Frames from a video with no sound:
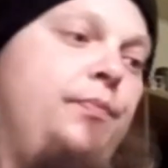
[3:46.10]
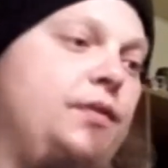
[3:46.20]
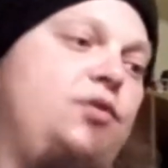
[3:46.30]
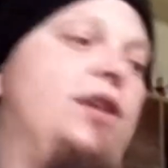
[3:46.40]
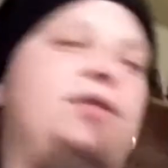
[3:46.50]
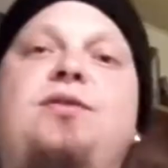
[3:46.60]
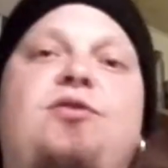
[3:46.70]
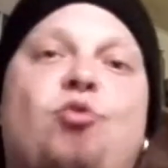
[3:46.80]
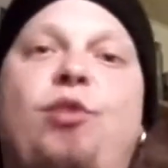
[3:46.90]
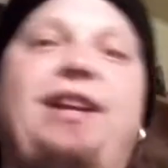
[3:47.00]
just
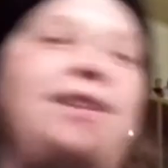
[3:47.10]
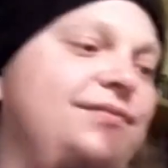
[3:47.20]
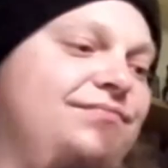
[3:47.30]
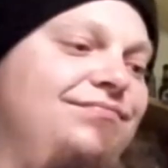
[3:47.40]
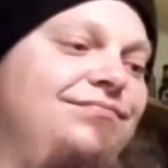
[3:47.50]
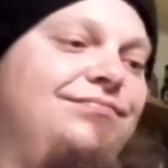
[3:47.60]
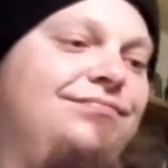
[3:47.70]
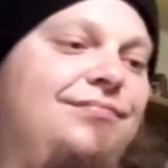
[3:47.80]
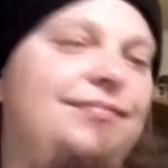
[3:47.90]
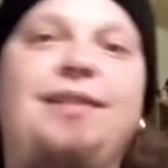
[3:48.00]
great.
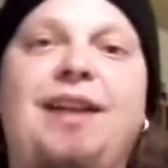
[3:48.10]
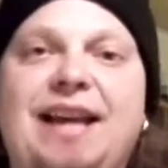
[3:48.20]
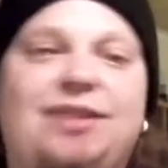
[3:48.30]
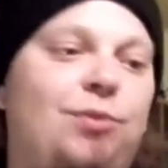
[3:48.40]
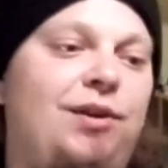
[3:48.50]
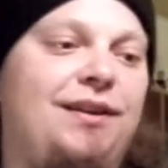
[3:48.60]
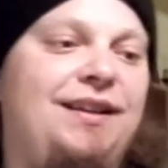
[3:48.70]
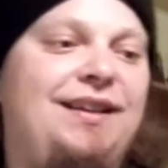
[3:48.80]
Next one.